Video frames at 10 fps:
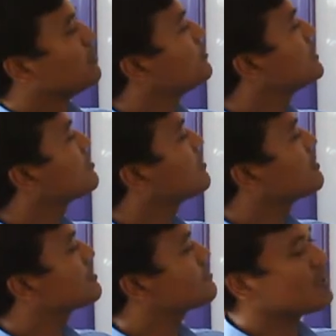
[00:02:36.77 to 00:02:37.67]
we draw
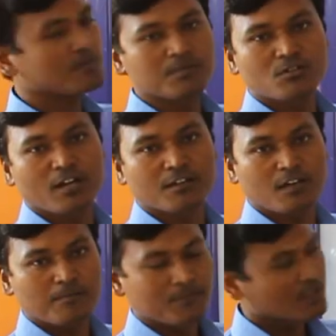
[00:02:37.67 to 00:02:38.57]
this type of
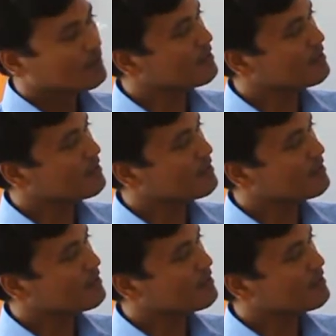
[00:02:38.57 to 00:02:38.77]
diagram.